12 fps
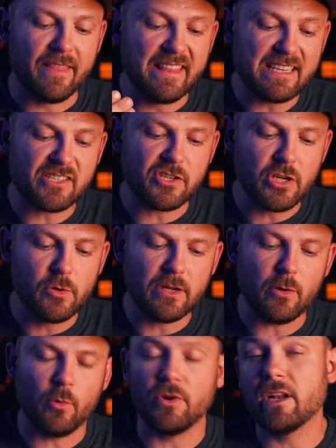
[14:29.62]
this
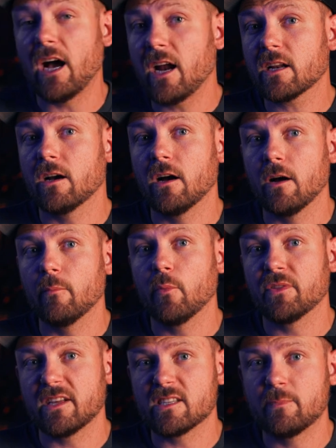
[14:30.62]
unit will not come
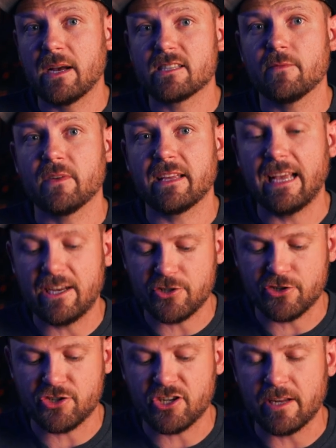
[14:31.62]
with a
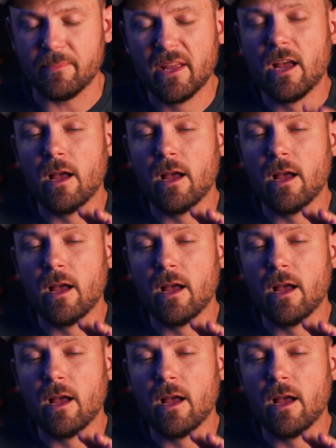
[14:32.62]
specification sheet.